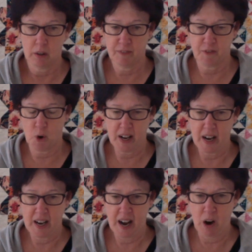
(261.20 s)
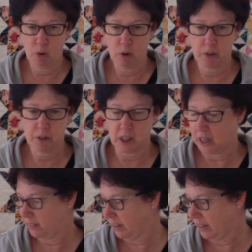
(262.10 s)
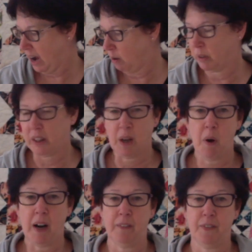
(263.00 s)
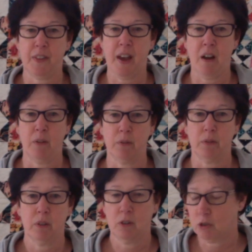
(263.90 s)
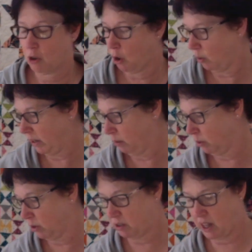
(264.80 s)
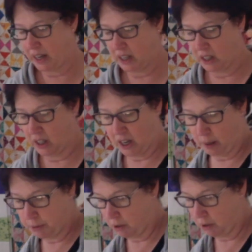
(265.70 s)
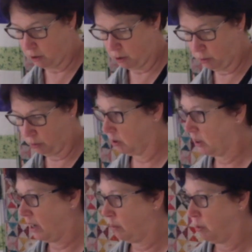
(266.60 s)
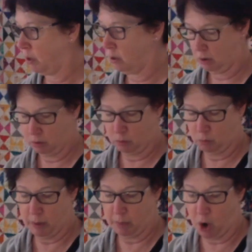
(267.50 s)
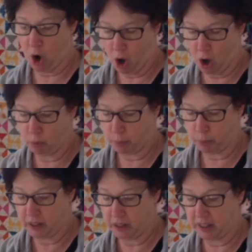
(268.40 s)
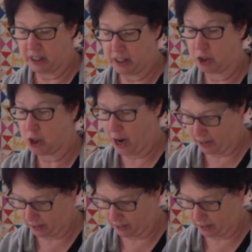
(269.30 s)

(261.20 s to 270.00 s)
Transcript: 48 hours, and they got what they wanted for the house. So it was like an absolute, we were all really in shock.